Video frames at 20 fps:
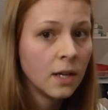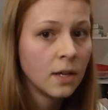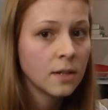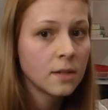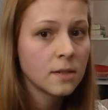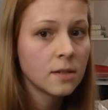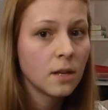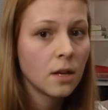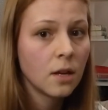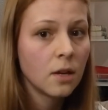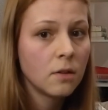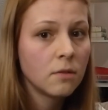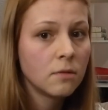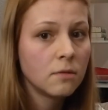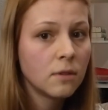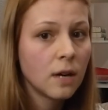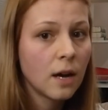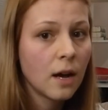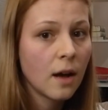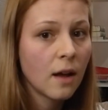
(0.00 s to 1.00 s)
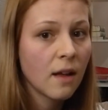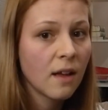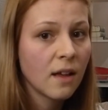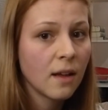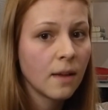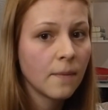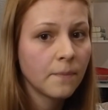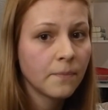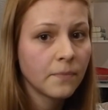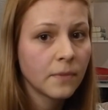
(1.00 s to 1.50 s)
So
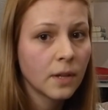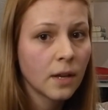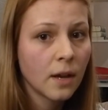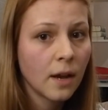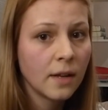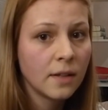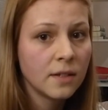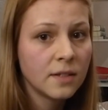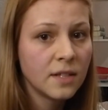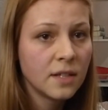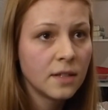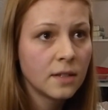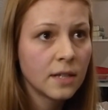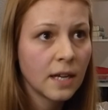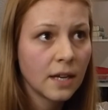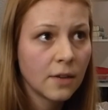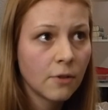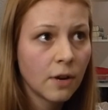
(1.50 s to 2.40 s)
I kind of didn't get